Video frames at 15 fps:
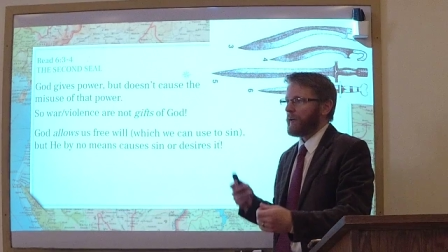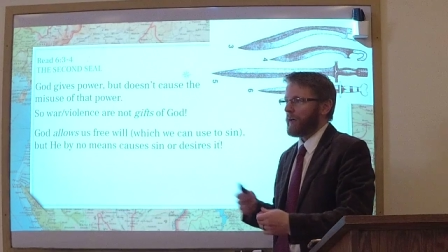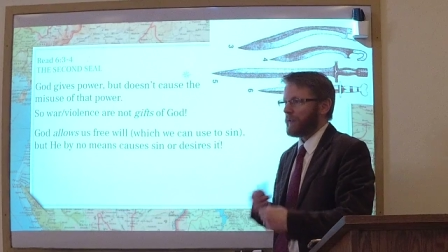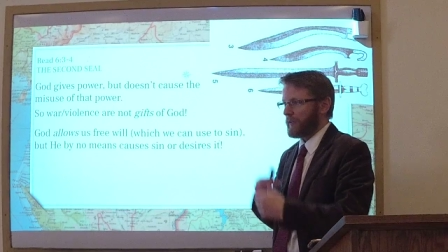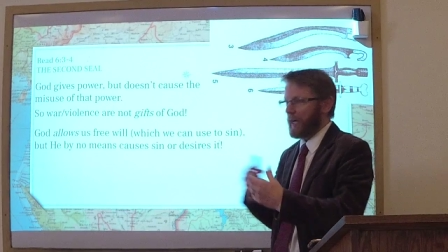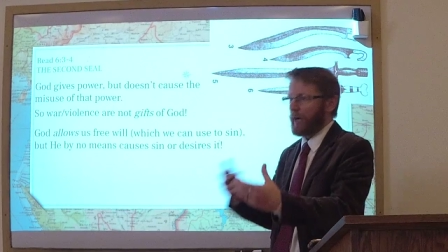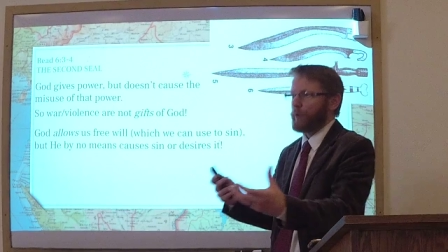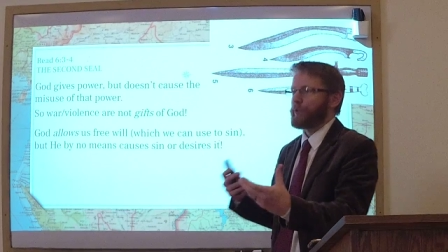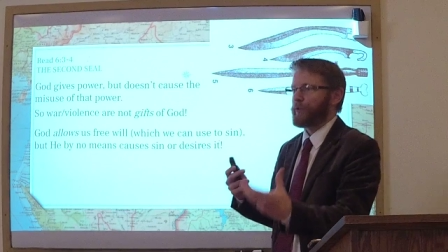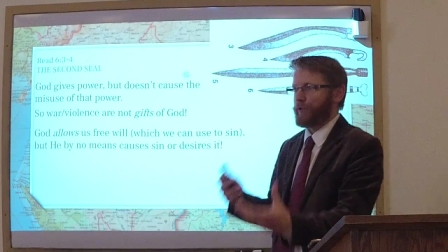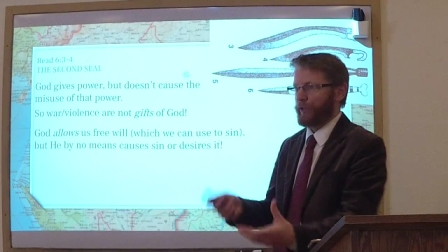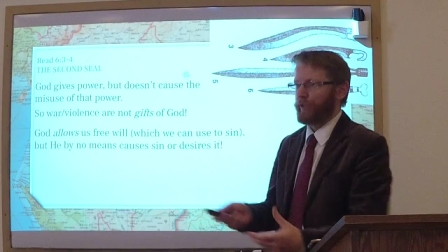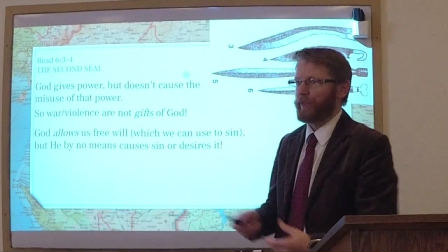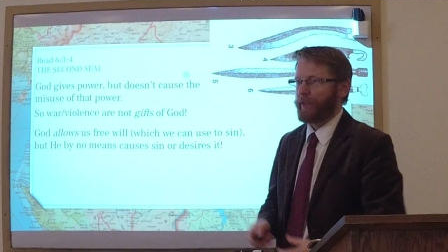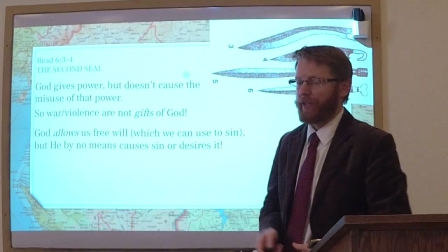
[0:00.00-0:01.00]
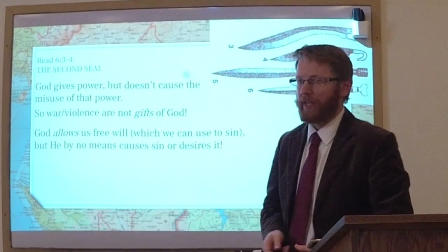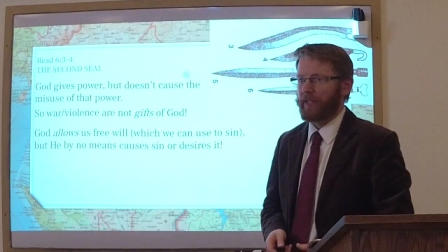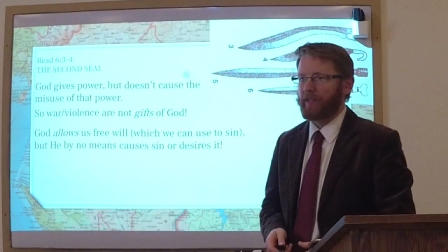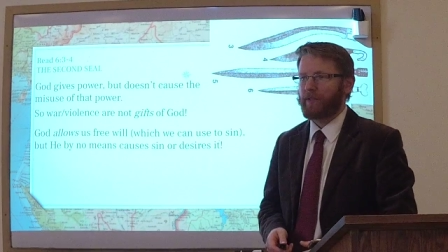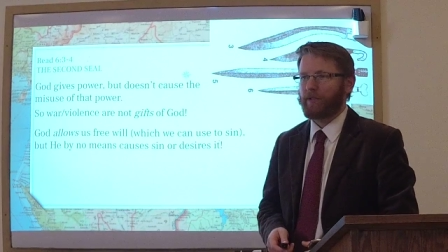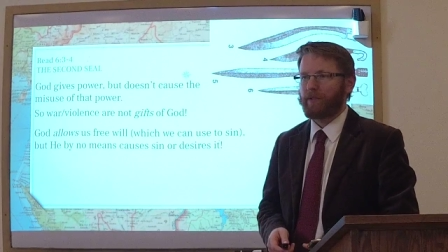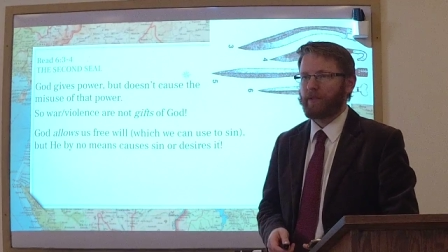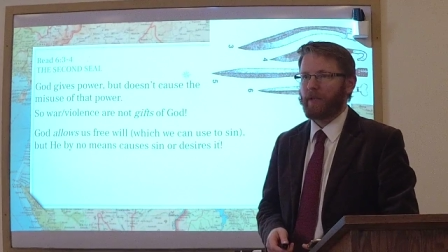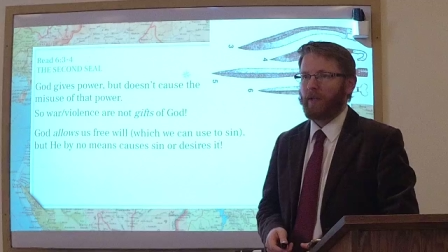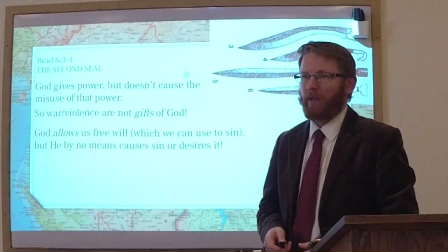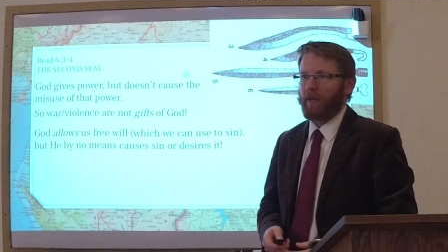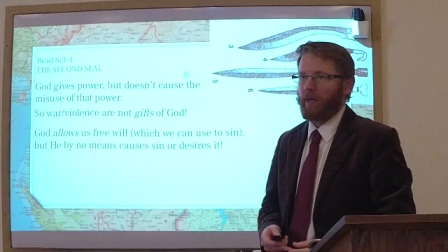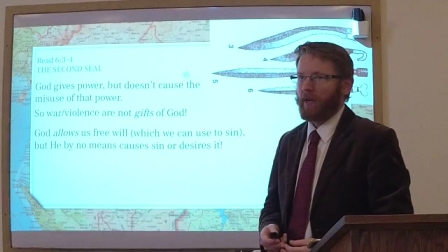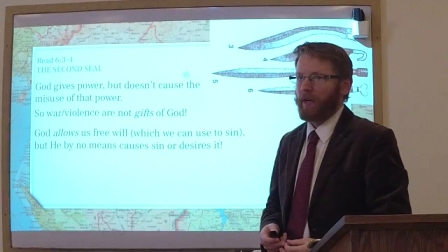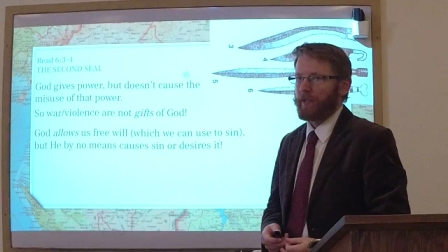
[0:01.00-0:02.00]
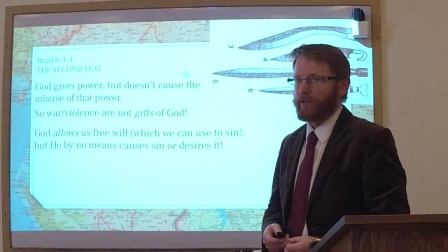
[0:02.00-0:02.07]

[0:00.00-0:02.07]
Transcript: allows certain things uh,